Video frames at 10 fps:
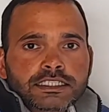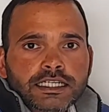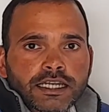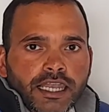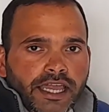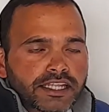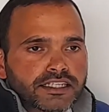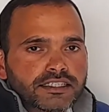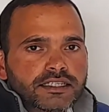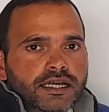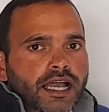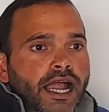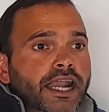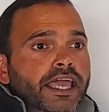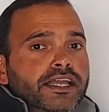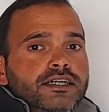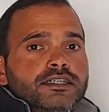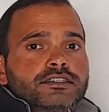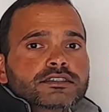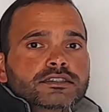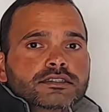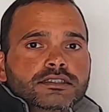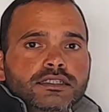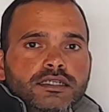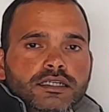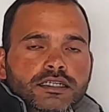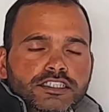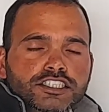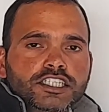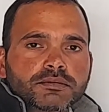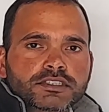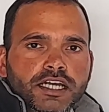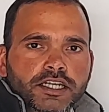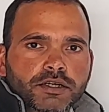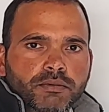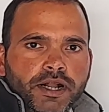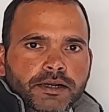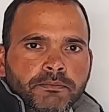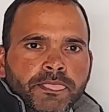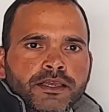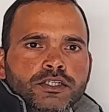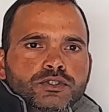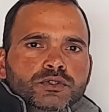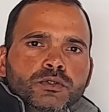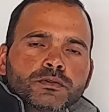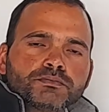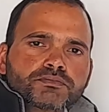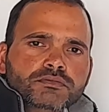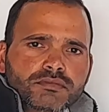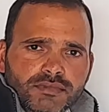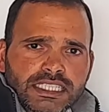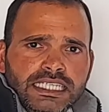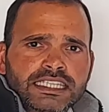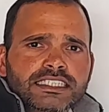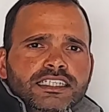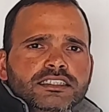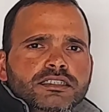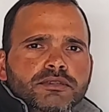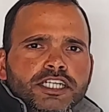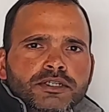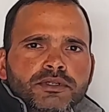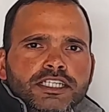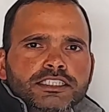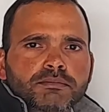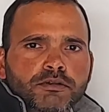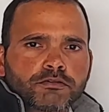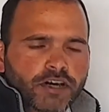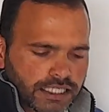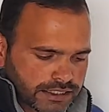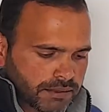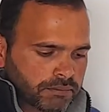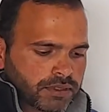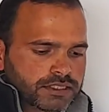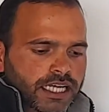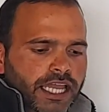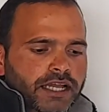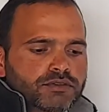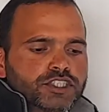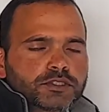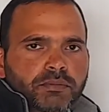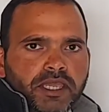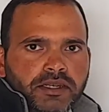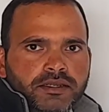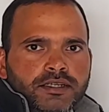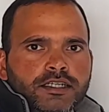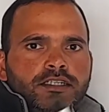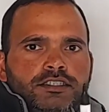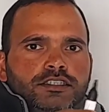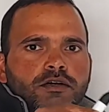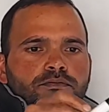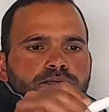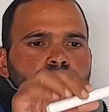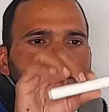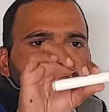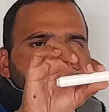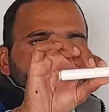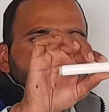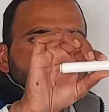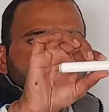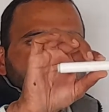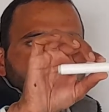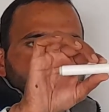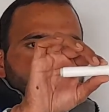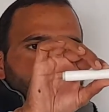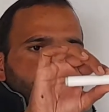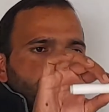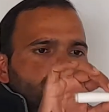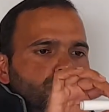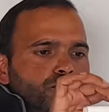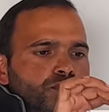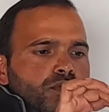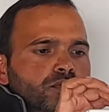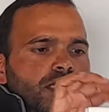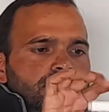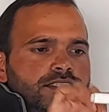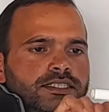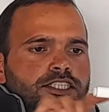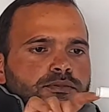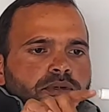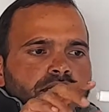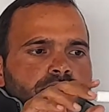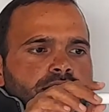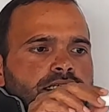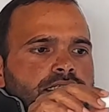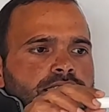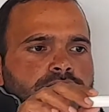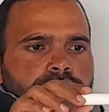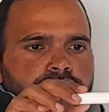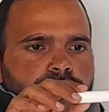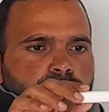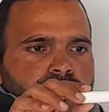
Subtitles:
a line and angles concepts are required. So these are some day-to-day examples. For examples, I have this pen. So now when you view this pen is